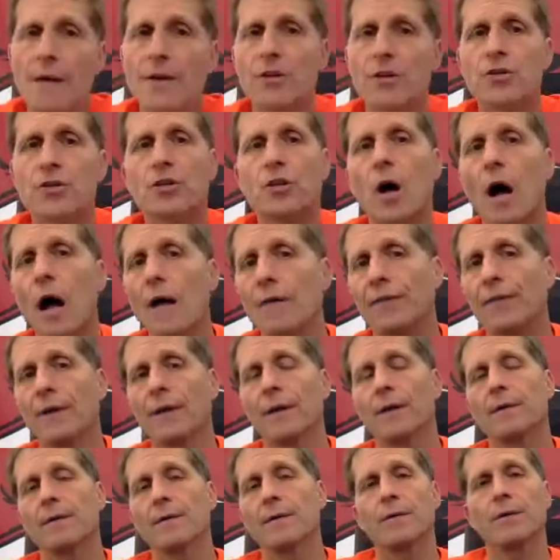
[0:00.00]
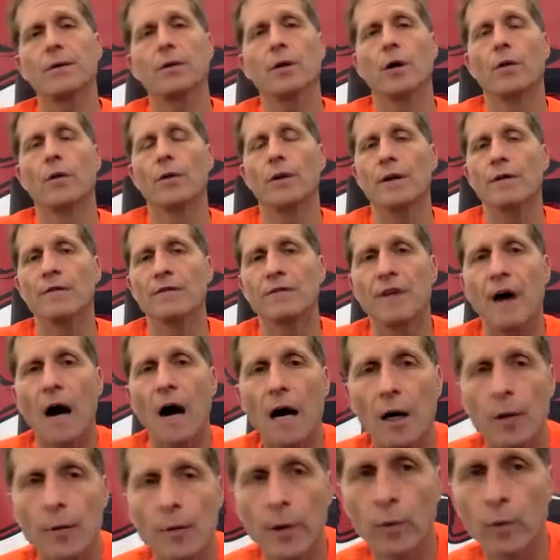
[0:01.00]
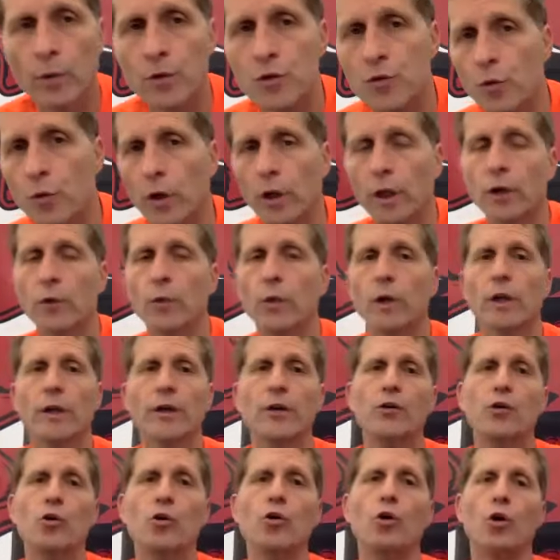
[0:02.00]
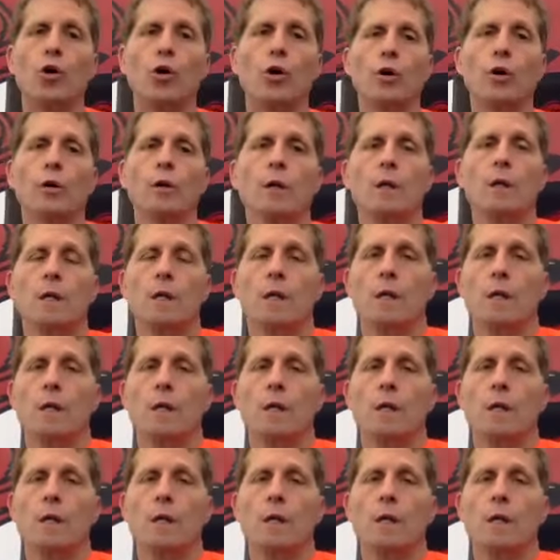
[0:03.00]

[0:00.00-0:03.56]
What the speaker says: just thought that, you know, the environment was really, really cool.